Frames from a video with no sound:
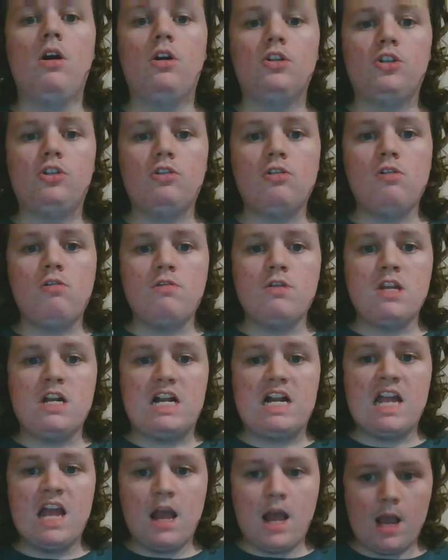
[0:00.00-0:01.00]
so the
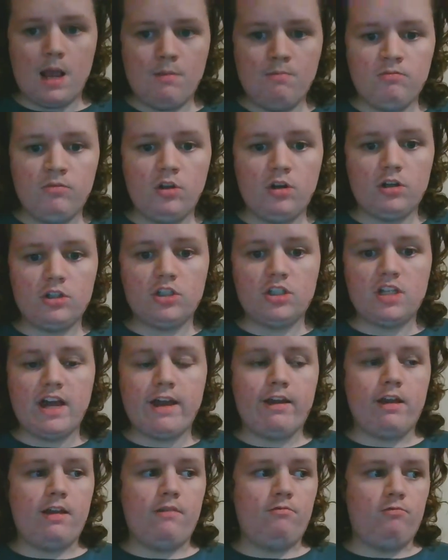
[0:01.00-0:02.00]
game looks
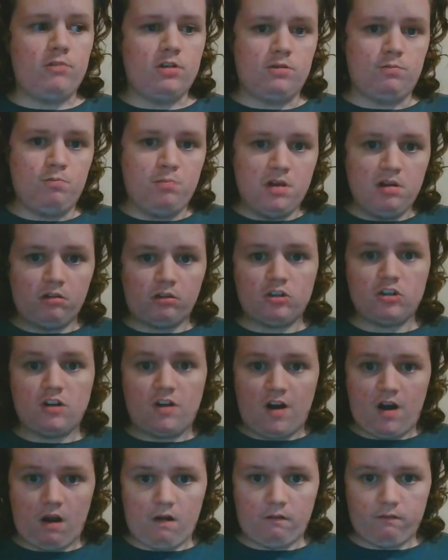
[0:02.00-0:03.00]
like it was built
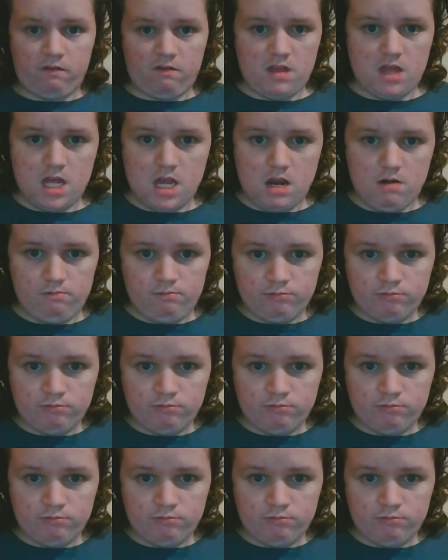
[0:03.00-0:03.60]
off of the